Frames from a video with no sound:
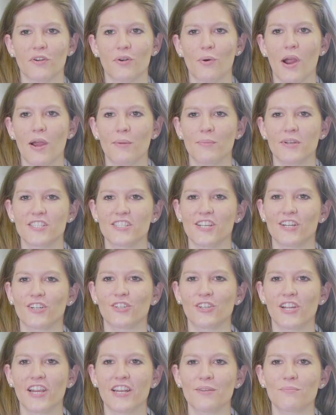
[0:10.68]
requirements are
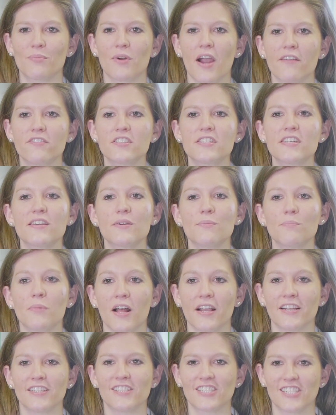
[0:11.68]
creating privacy
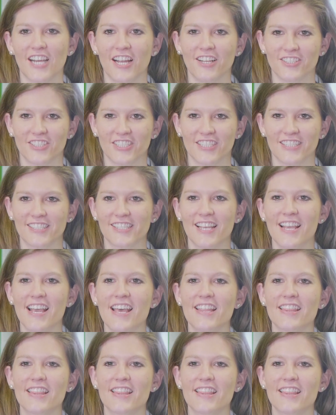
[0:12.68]
compliance challenges